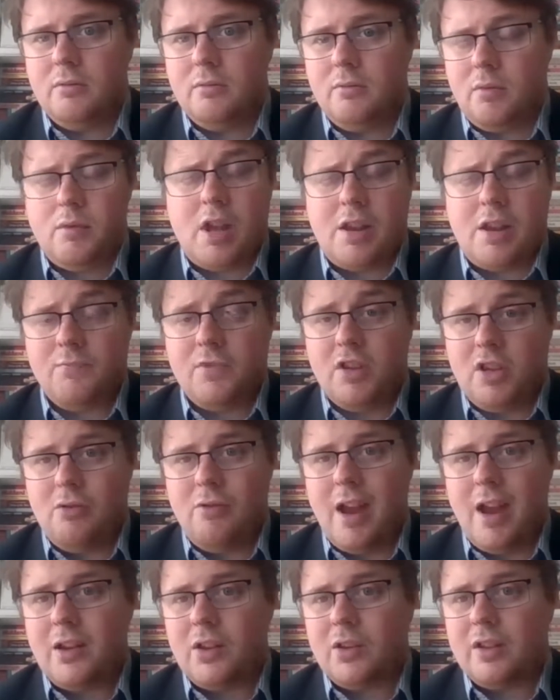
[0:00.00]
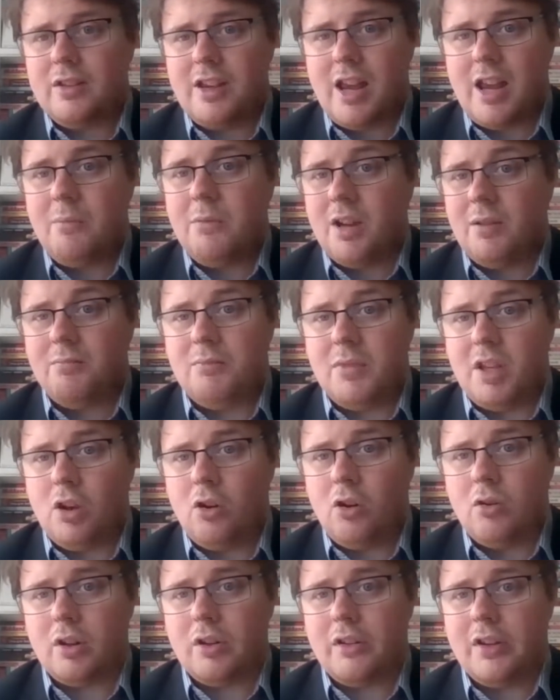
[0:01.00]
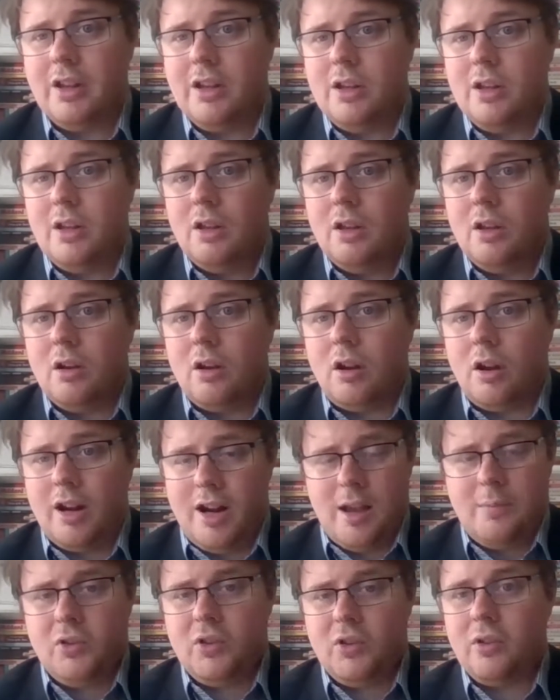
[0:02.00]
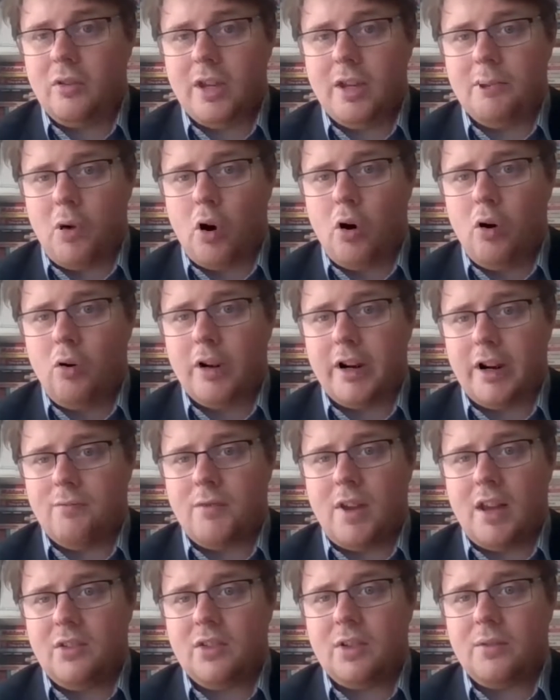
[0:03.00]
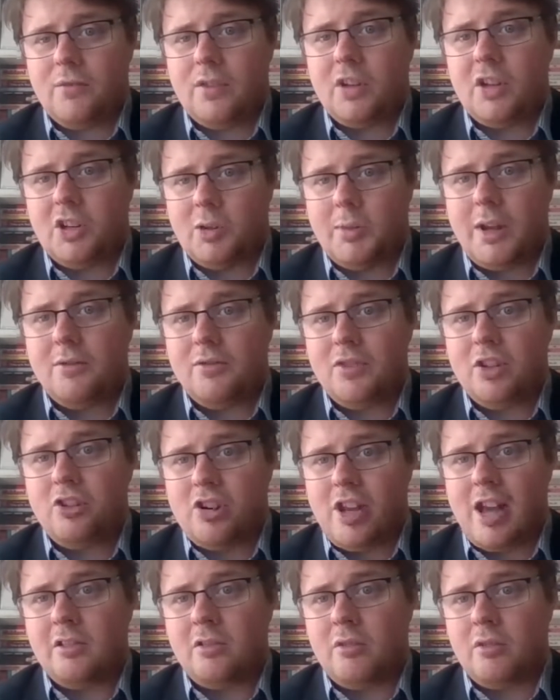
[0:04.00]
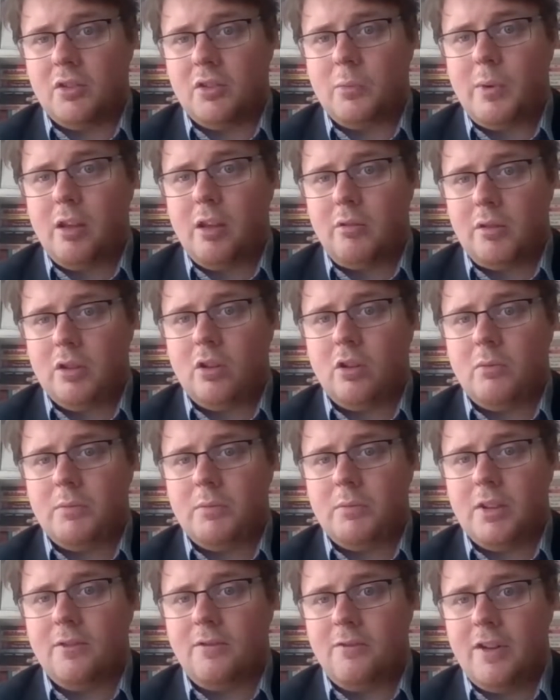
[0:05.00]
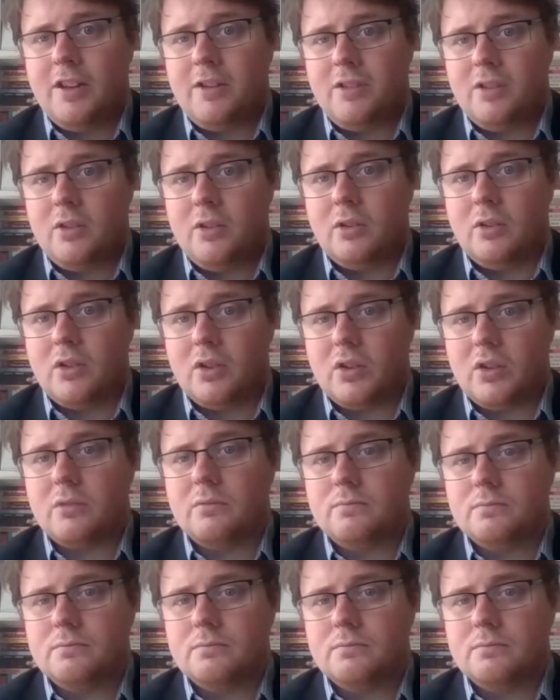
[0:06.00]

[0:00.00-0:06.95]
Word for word: in the U.S. and Yemen and beyond, are absolutely appalling, and that's something which we have to channel as well, and not be afraid to do so.